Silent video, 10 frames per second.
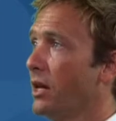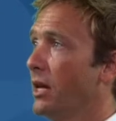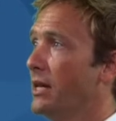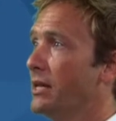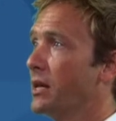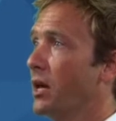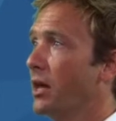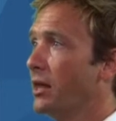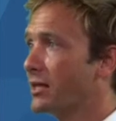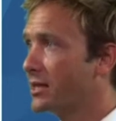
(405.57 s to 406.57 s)
is
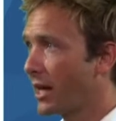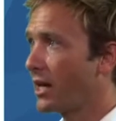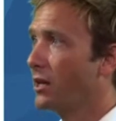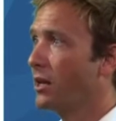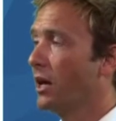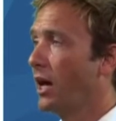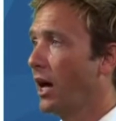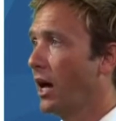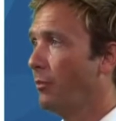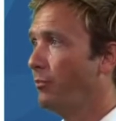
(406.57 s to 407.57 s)
the second
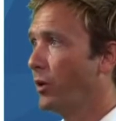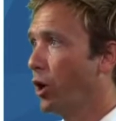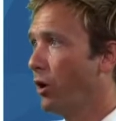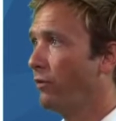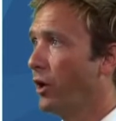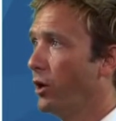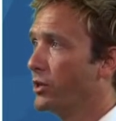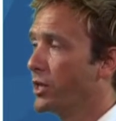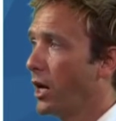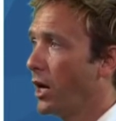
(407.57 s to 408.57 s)
of
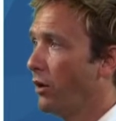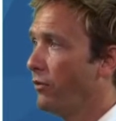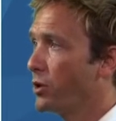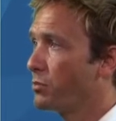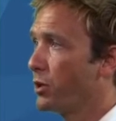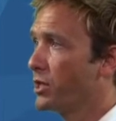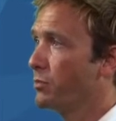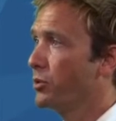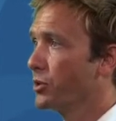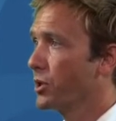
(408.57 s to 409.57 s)
those
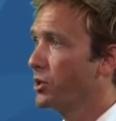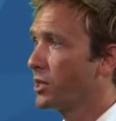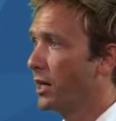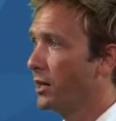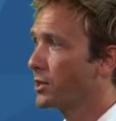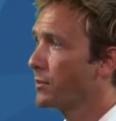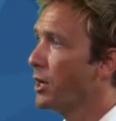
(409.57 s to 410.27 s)
principles, those tenets.